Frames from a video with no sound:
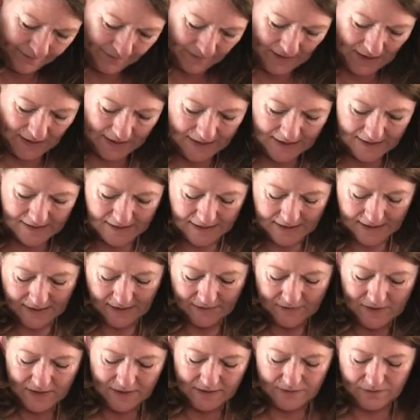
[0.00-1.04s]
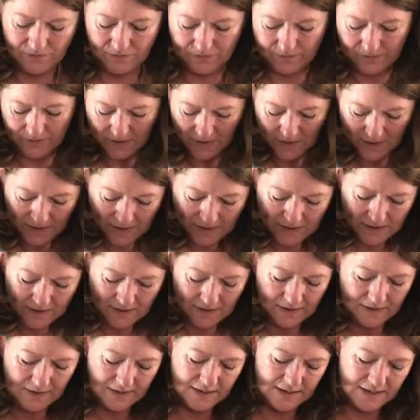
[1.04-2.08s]
I guess it gives it,
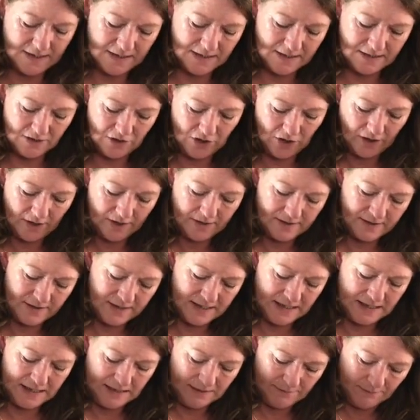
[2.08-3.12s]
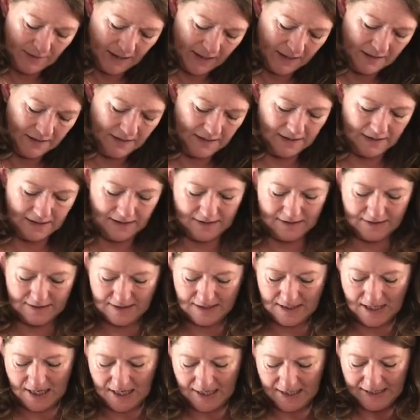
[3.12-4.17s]
you know, steam and
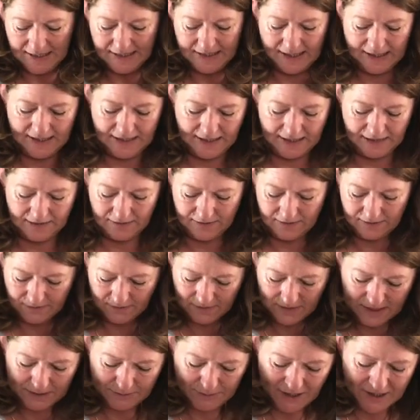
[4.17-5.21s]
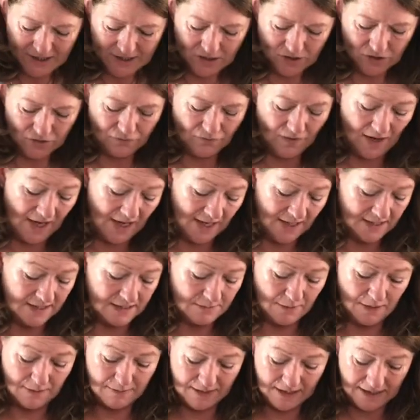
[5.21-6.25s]
inside and space to rise
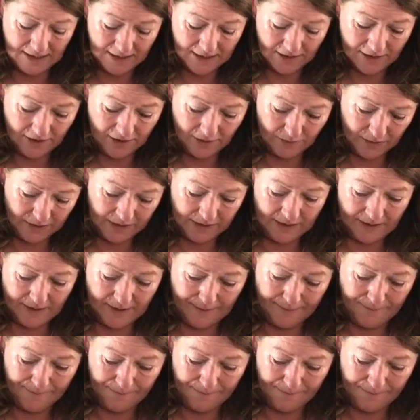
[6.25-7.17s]
maybe. I don't know what the